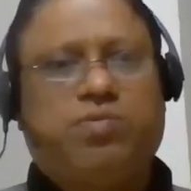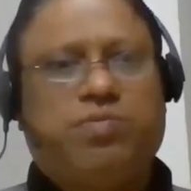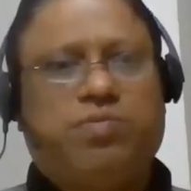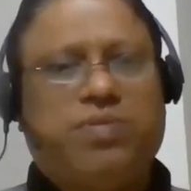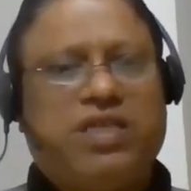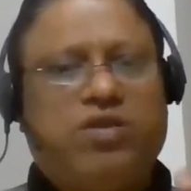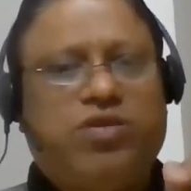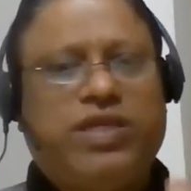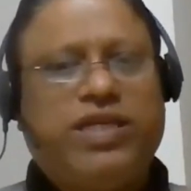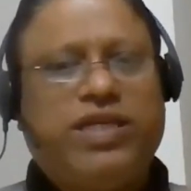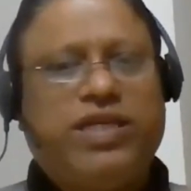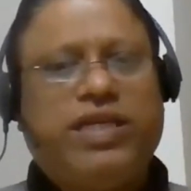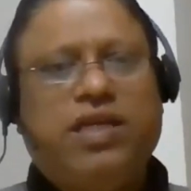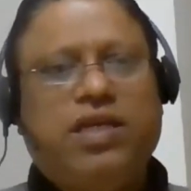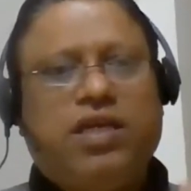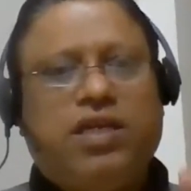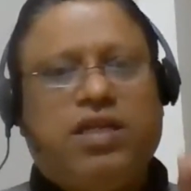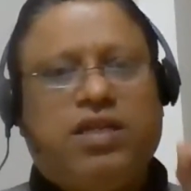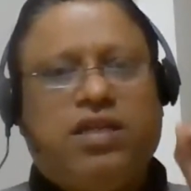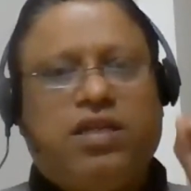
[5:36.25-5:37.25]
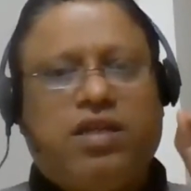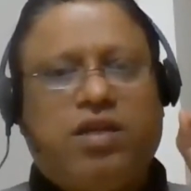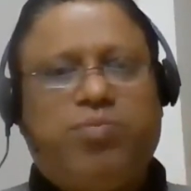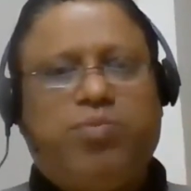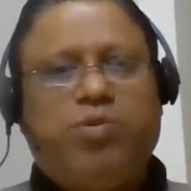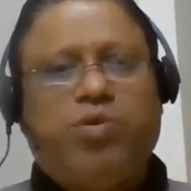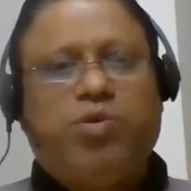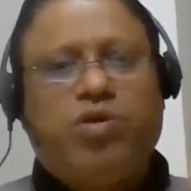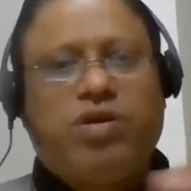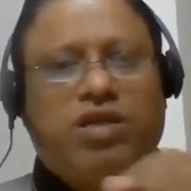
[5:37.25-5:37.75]
But today, the
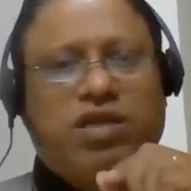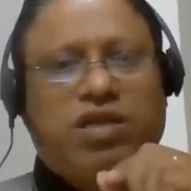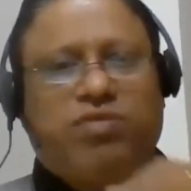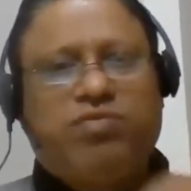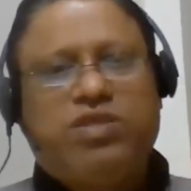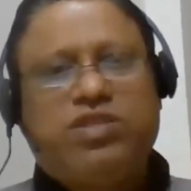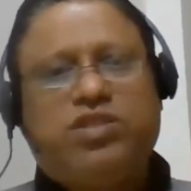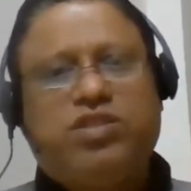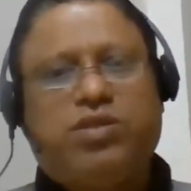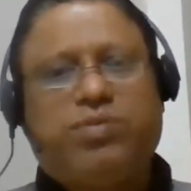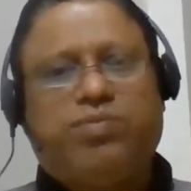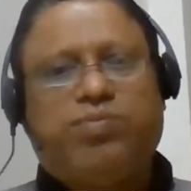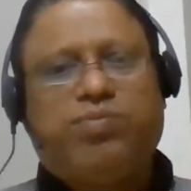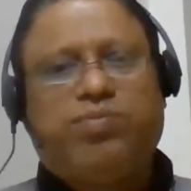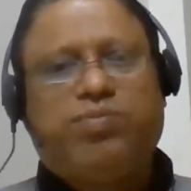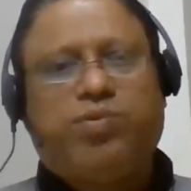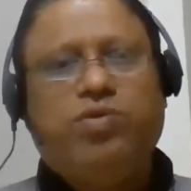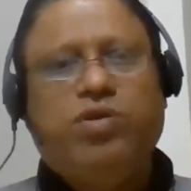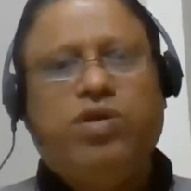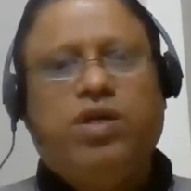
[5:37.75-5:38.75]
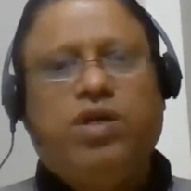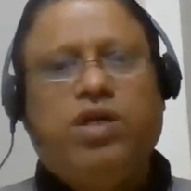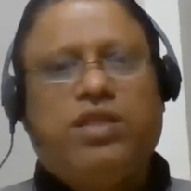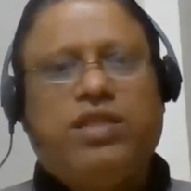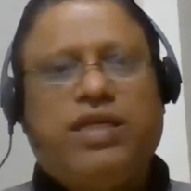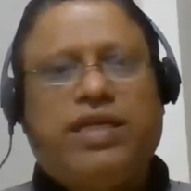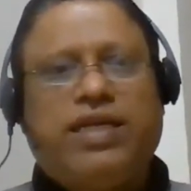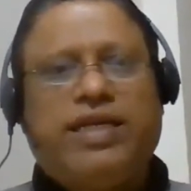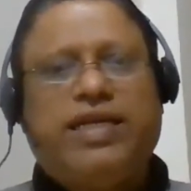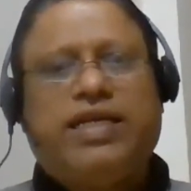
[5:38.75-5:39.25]
repo and reverse repo,
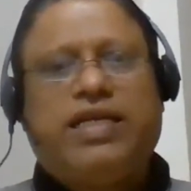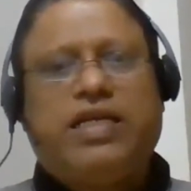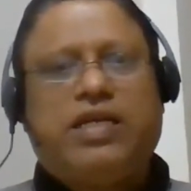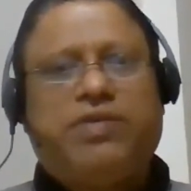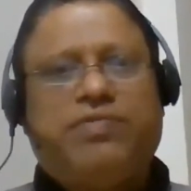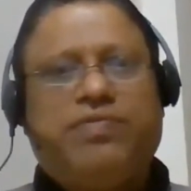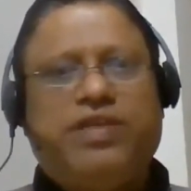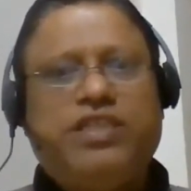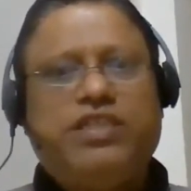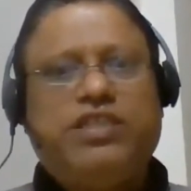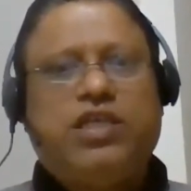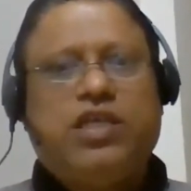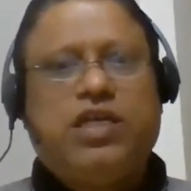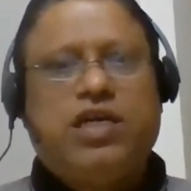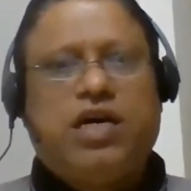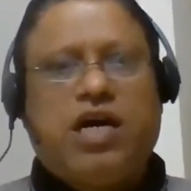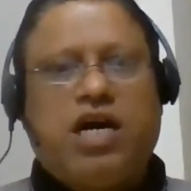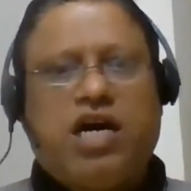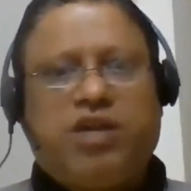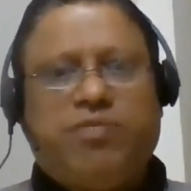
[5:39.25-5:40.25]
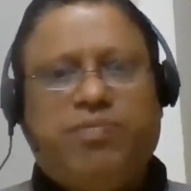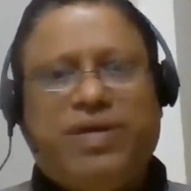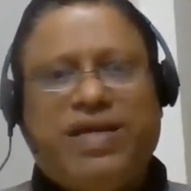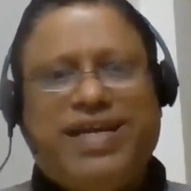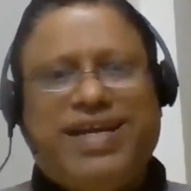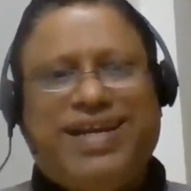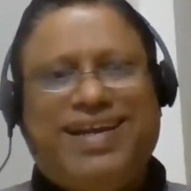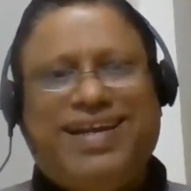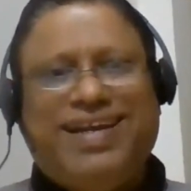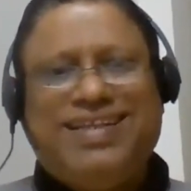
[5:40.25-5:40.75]
the rate at which
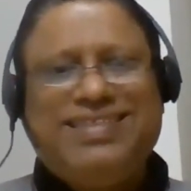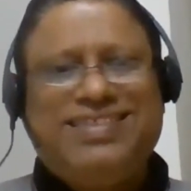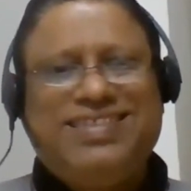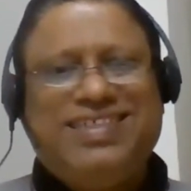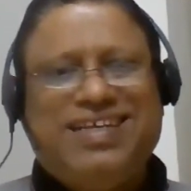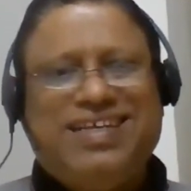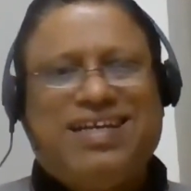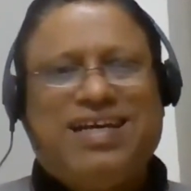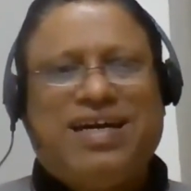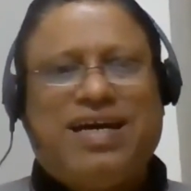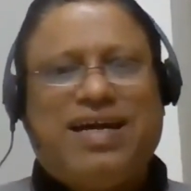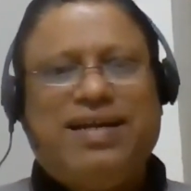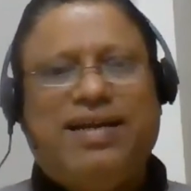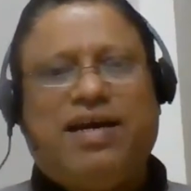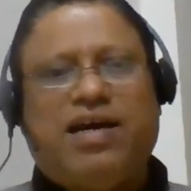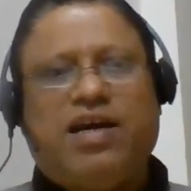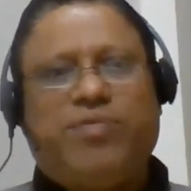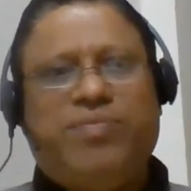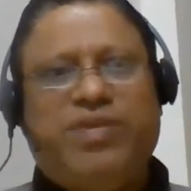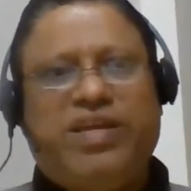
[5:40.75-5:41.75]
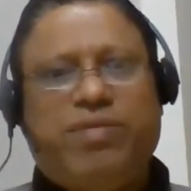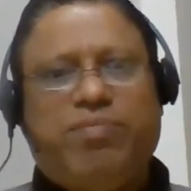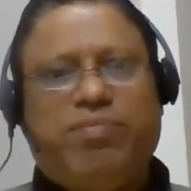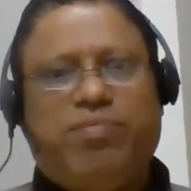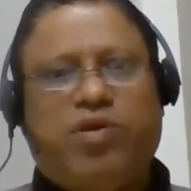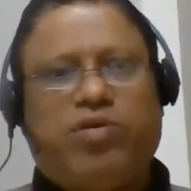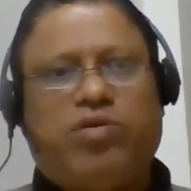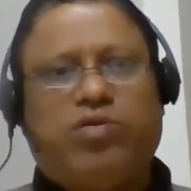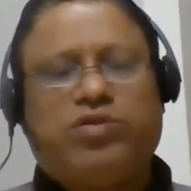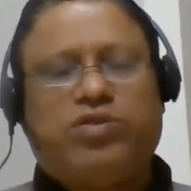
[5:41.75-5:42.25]
RBI lends and RBI
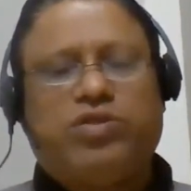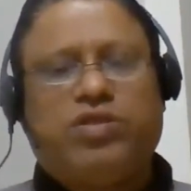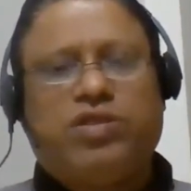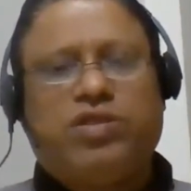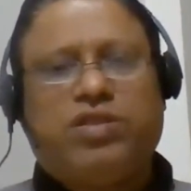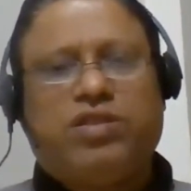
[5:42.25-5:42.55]
borrows.